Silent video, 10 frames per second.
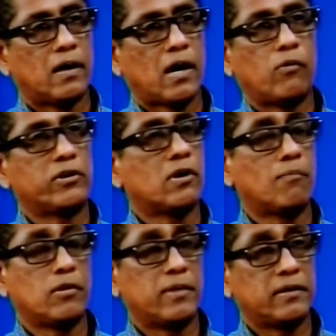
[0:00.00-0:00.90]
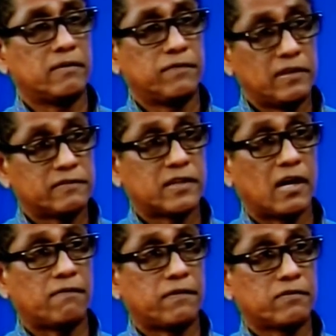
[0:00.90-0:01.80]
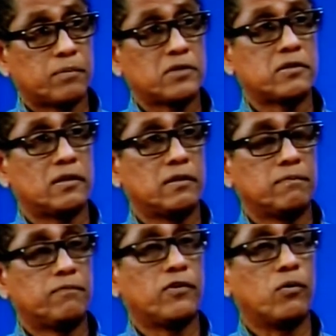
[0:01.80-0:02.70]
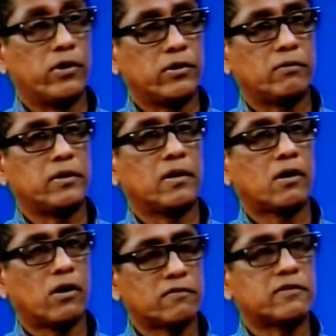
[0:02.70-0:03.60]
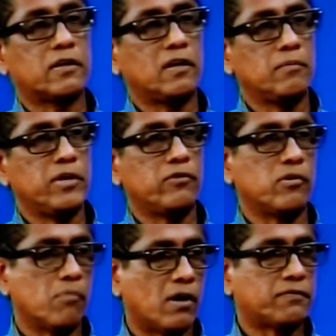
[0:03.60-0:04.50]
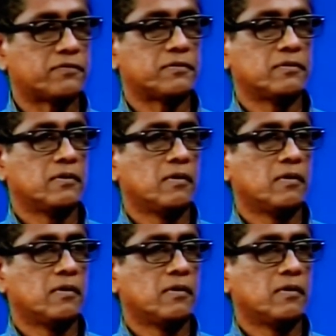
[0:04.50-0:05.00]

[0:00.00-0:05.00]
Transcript: I want to compliment the field staff, especially for going out there, constantly being rebuffed